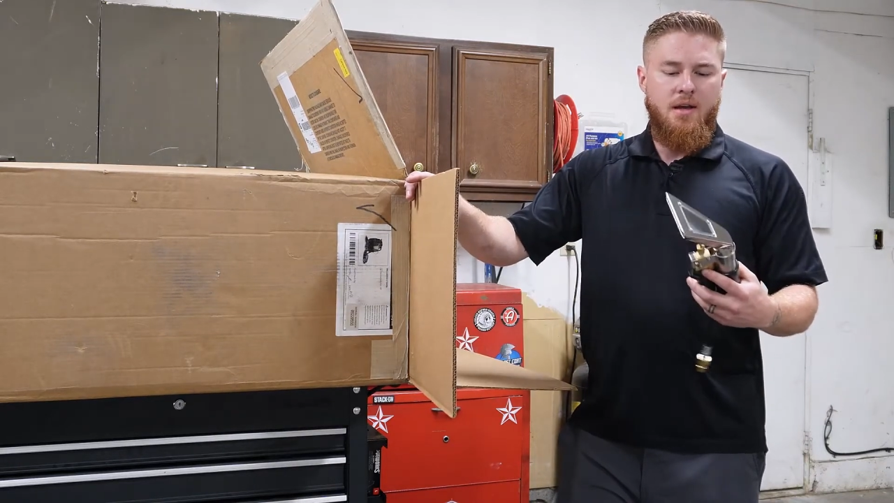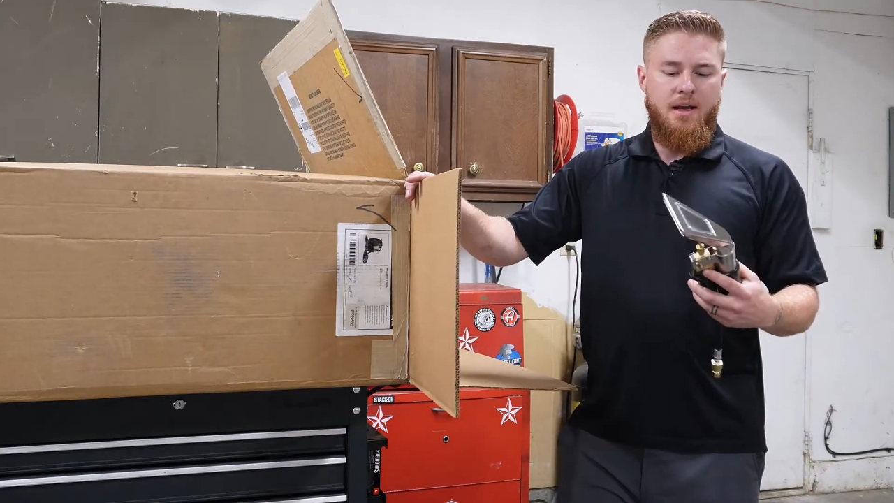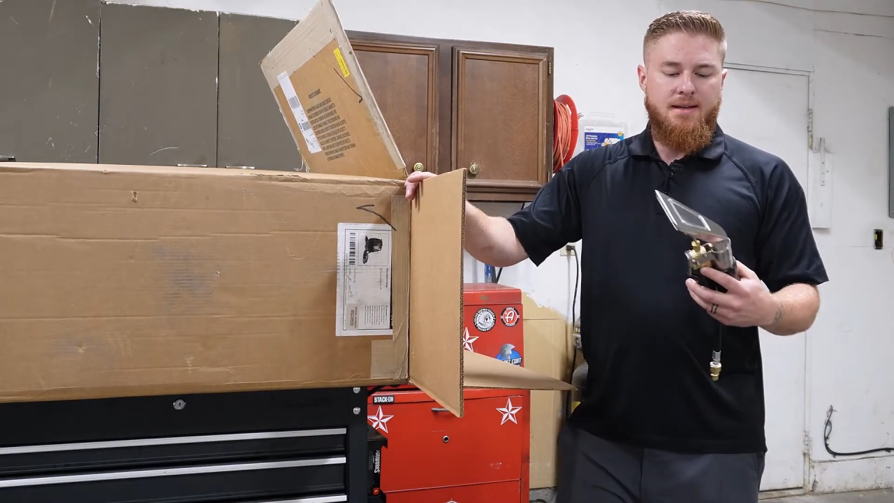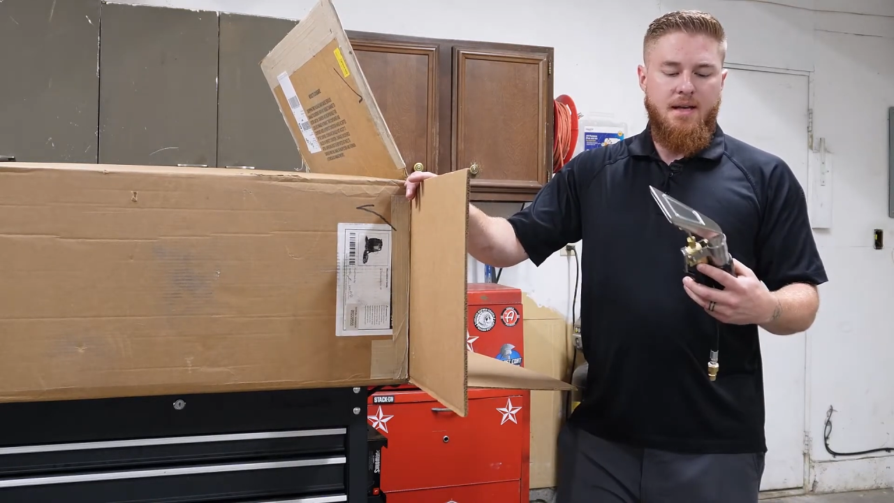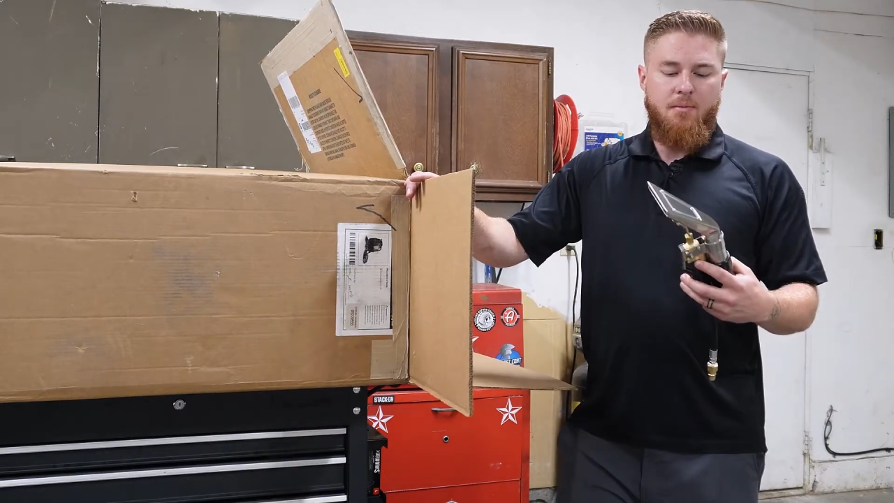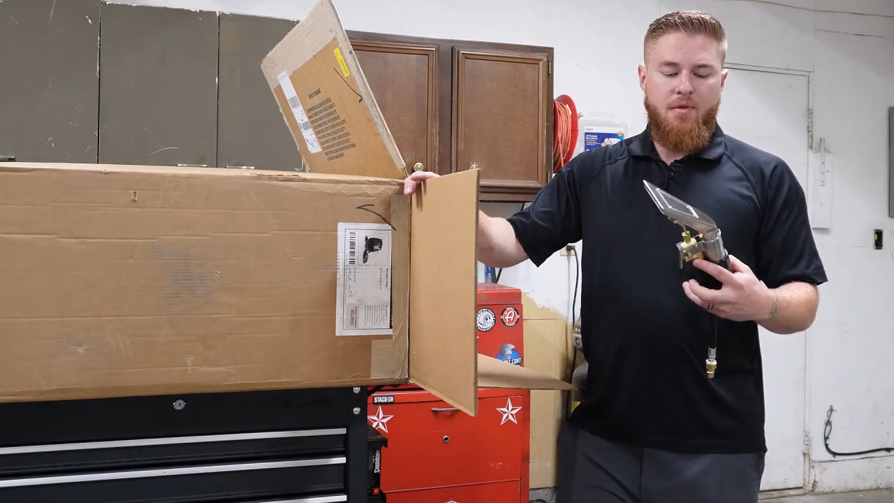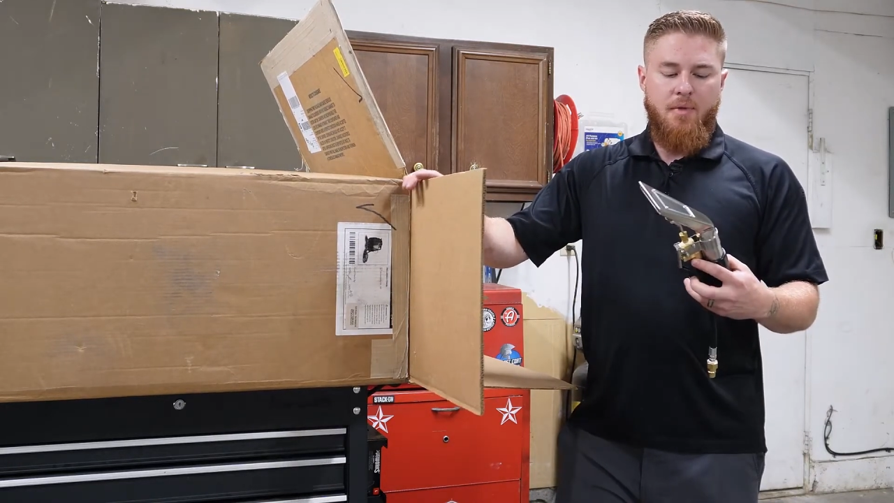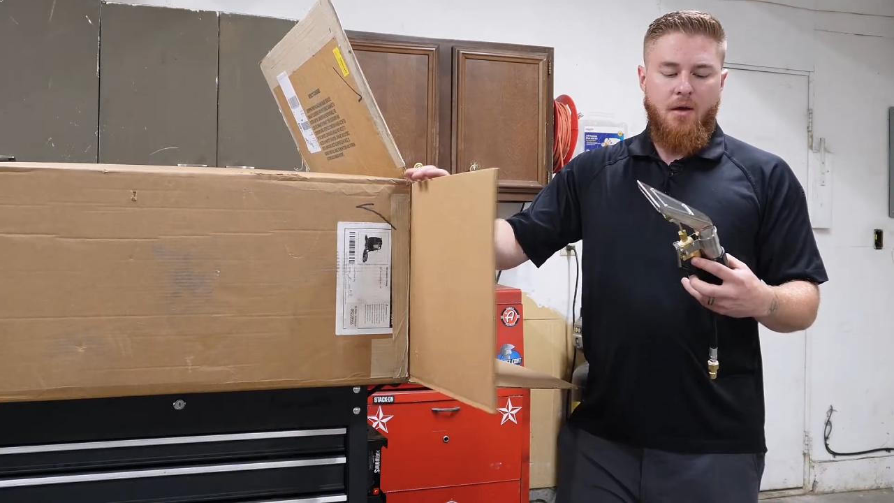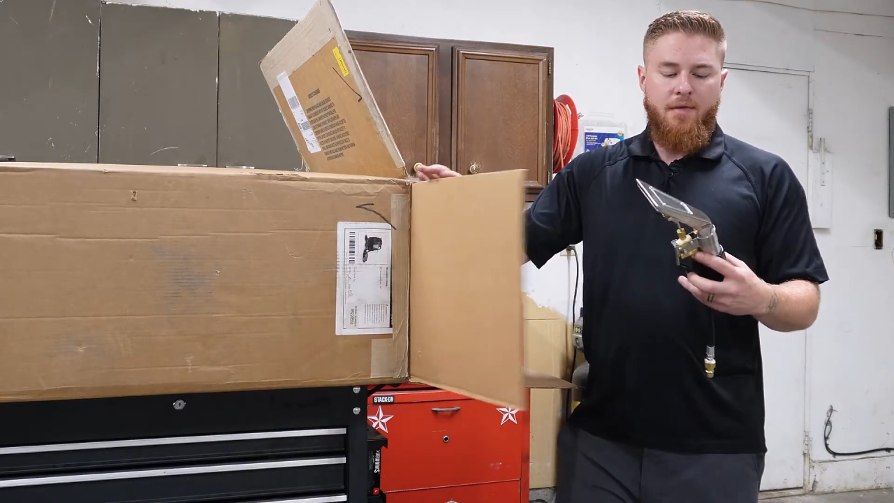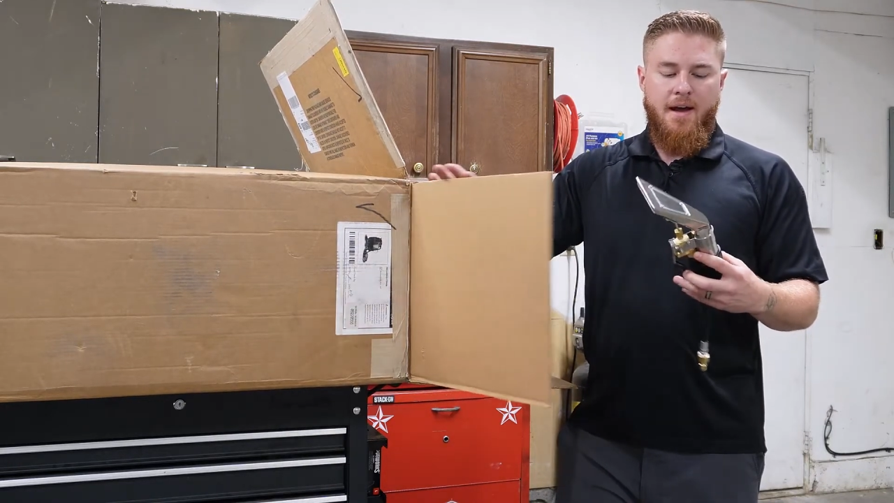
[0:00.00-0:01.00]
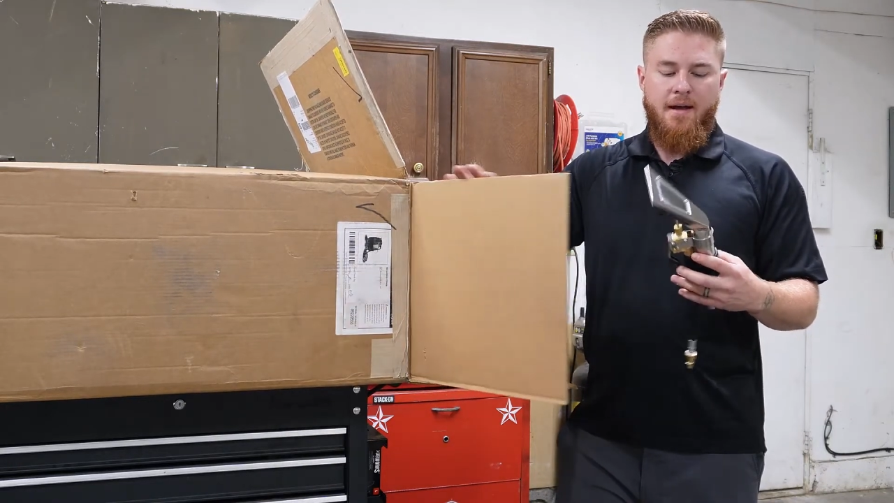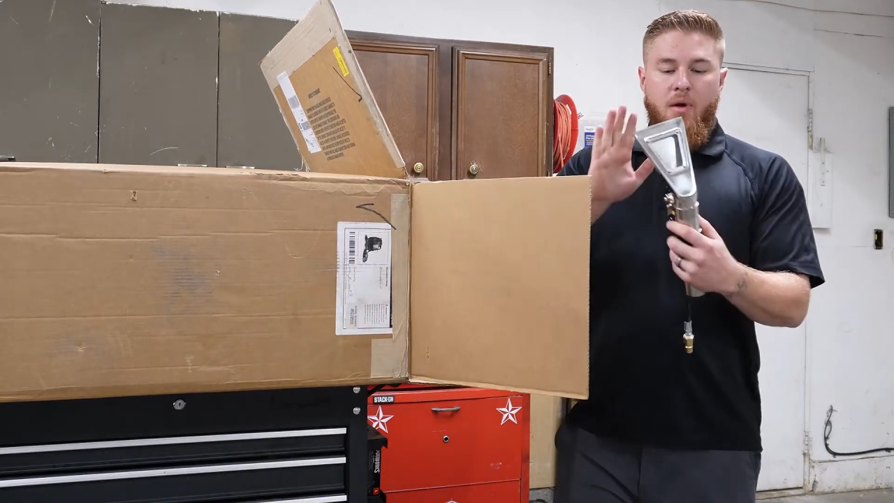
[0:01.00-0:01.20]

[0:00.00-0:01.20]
in depth about that.